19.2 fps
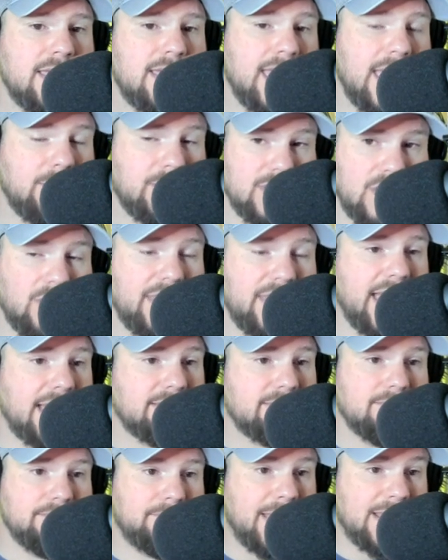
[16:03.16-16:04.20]
And we know that
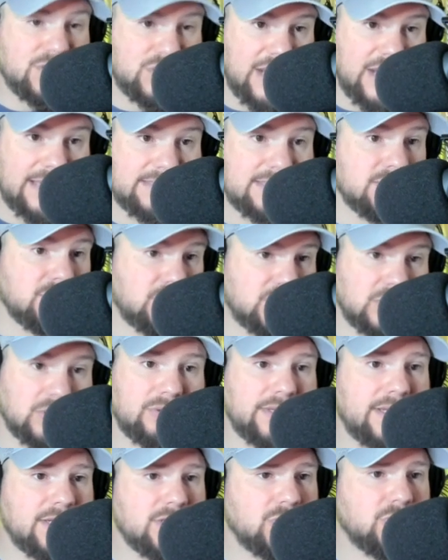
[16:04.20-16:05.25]
Ben Johnson
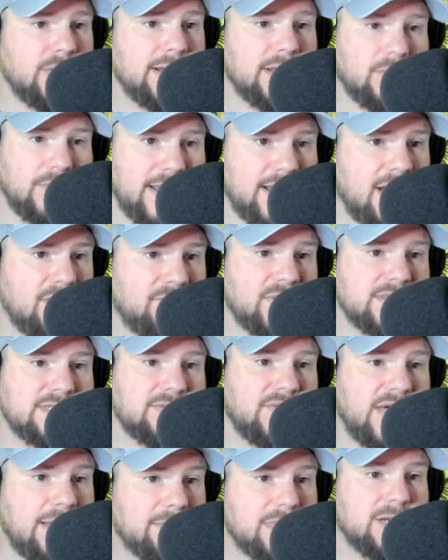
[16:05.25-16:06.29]
certainly enjoyed a great
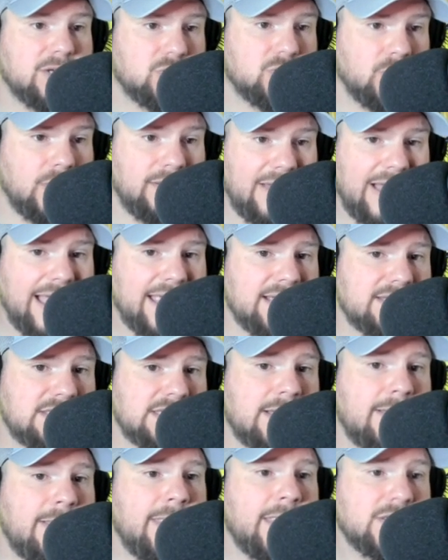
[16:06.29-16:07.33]
offensive line with the Detroit
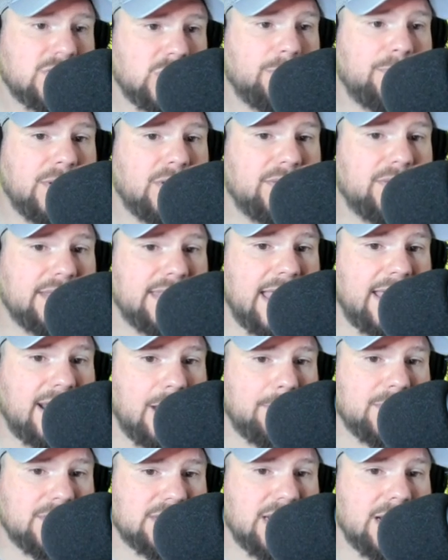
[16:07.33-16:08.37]
Lions. So building that
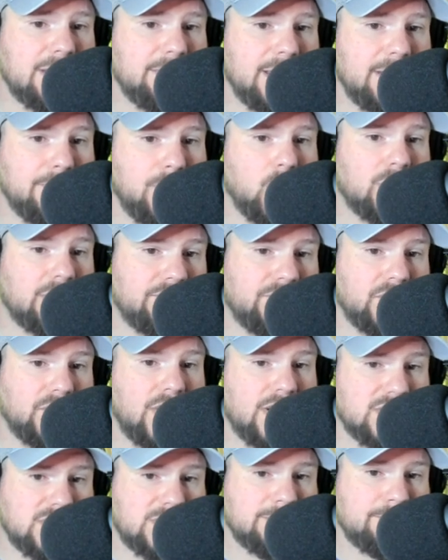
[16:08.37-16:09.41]
up is going to be important for
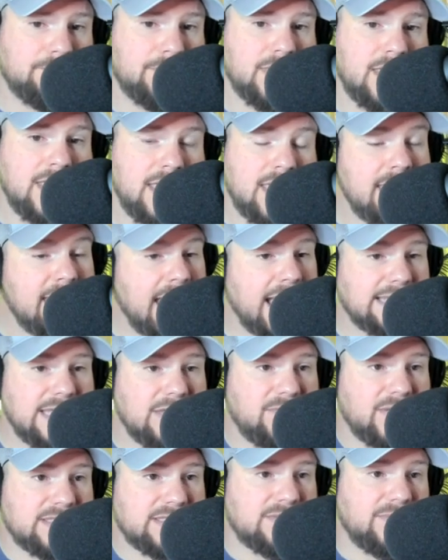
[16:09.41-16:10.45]
us. At
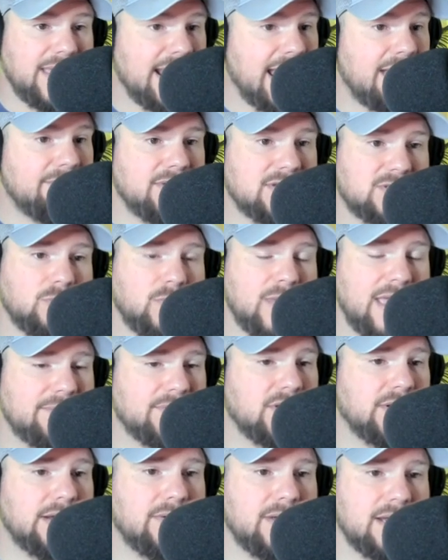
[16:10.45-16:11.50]
defensive end, obviously, we have
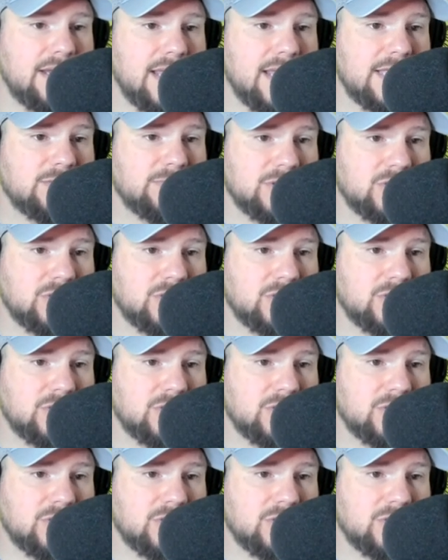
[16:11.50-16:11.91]
glaring needs.